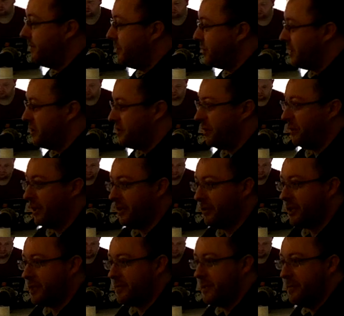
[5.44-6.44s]
for controlling the
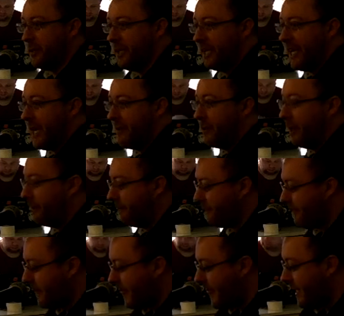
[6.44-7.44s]
Raspberry Pi camera.
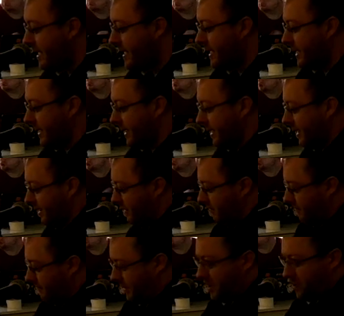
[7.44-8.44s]

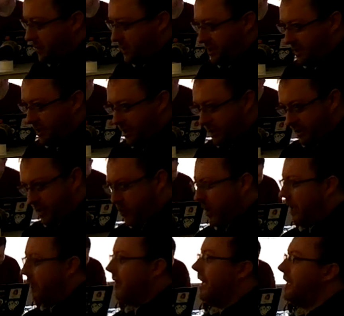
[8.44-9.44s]
First question,
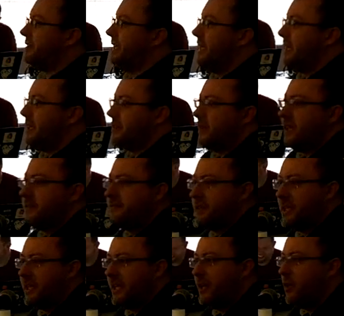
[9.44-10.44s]
well, actually, let's
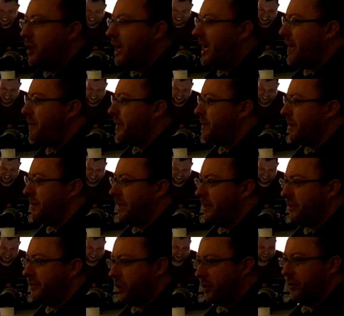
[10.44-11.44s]
find out how many people here
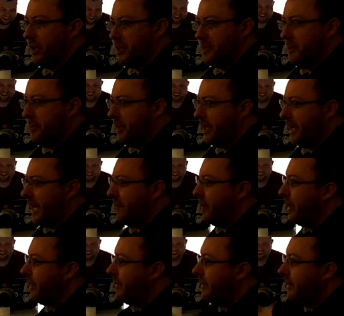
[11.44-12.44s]
have got a Raspberry Pi
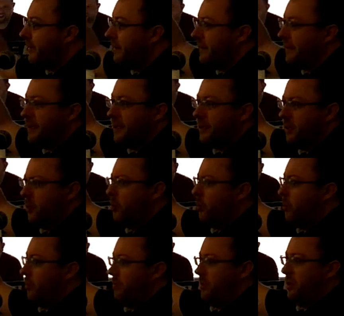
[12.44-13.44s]
camera?
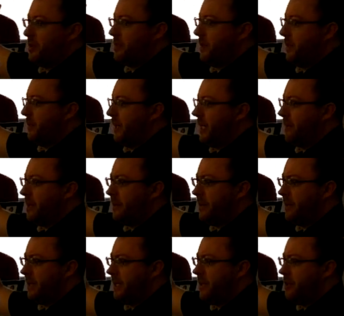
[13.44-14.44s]
Oh, lots of people. How many
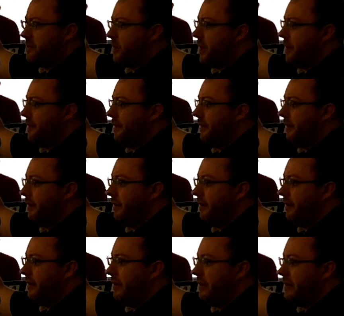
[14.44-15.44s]
people here use Python?
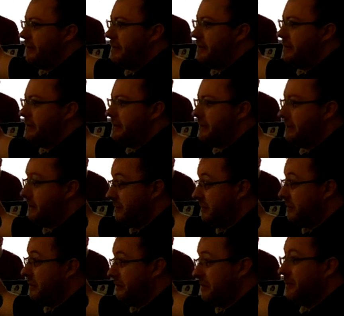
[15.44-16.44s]
No,
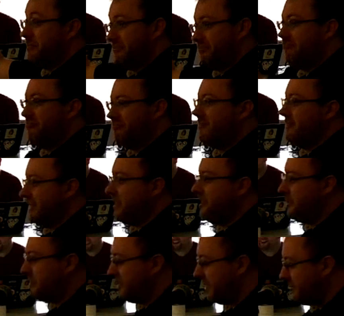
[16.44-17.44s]
okay.
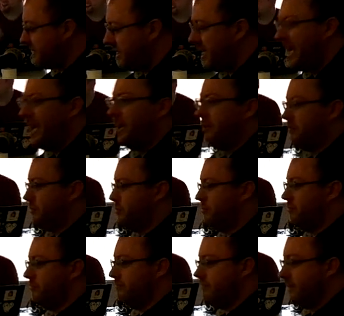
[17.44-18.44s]
So,
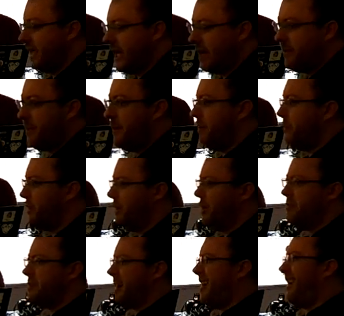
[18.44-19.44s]
how many people
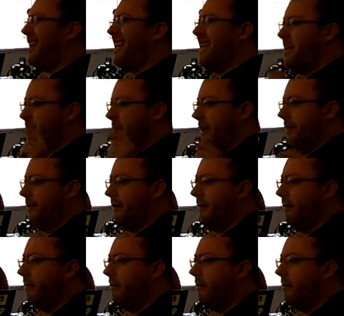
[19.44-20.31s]
use IPython?